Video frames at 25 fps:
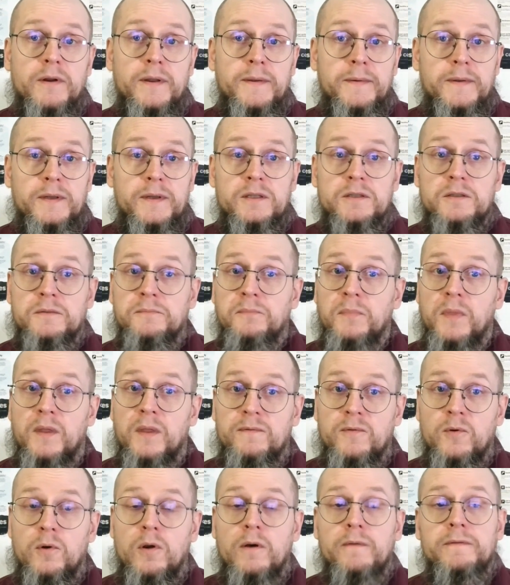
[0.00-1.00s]
is
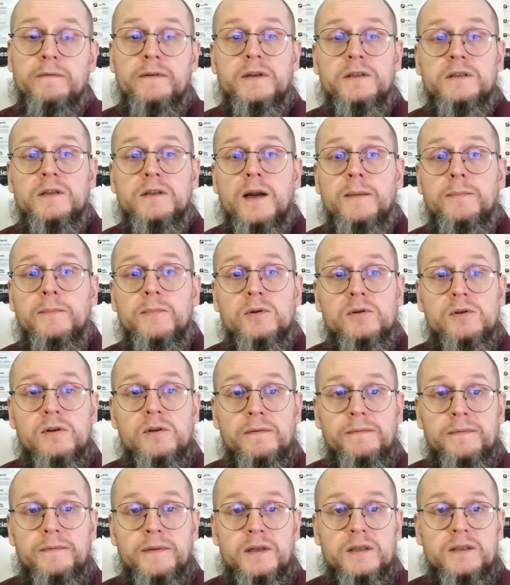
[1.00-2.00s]
full of examples of
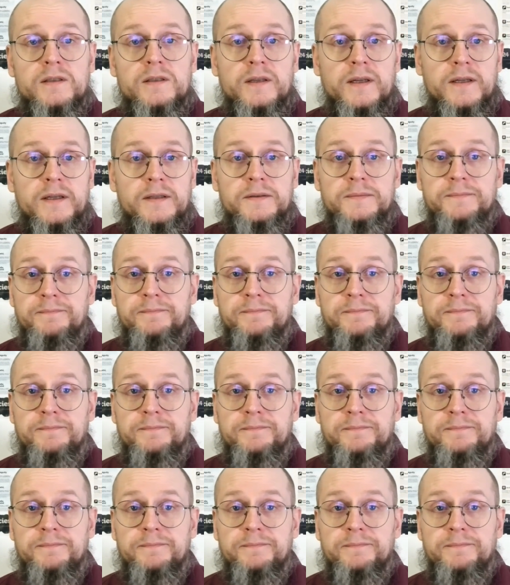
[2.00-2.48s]
this, and